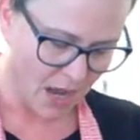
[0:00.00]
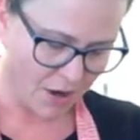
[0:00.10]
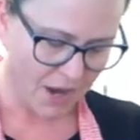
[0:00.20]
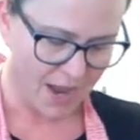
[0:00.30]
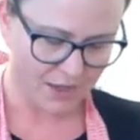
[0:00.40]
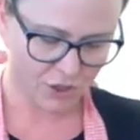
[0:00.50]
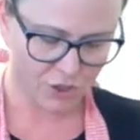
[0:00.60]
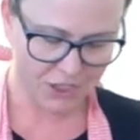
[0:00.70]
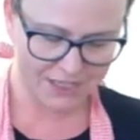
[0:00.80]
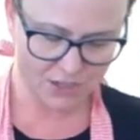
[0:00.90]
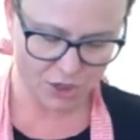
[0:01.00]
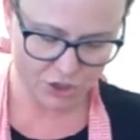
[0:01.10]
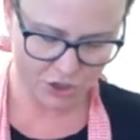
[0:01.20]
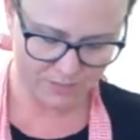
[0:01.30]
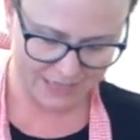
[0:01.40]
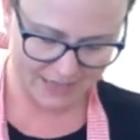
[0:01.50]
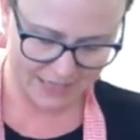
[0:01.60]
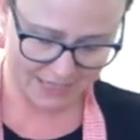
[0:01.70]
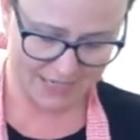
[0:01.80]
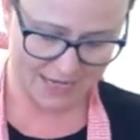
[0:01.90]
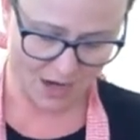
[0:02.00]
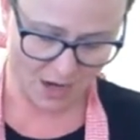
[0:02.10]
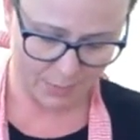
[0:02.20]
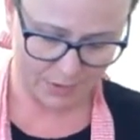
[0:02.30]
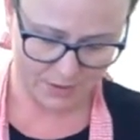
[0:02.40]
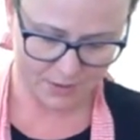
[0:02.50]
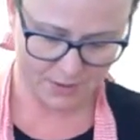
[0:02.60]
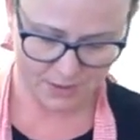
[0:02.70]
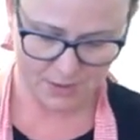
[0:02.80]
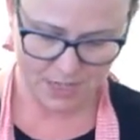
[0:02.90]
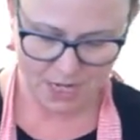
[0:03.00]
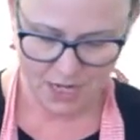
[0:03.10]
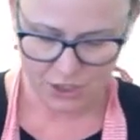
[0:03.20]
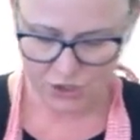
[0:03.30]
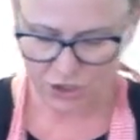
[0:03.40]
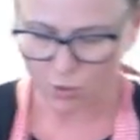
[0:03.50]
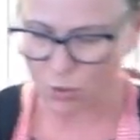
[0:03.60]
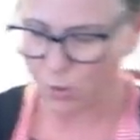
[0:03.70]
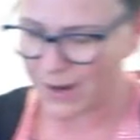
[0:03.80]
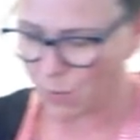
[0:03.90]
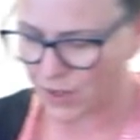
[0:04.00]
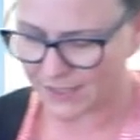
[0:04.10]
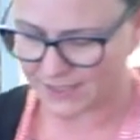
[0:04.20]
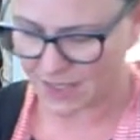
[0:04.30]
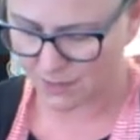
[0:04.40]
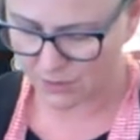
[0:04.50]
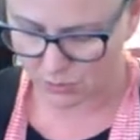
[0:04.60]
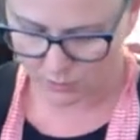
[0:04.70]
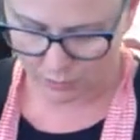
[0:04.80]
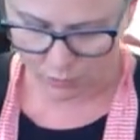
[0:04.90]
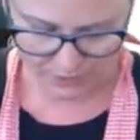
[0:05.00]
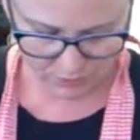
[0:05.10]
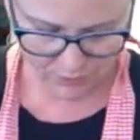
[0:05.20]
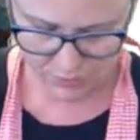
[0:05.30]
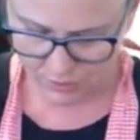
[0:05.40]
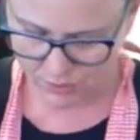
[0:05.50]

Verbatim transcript: Okay, your cheese sauce should be thickening up. You don't quite want it to come to a boil.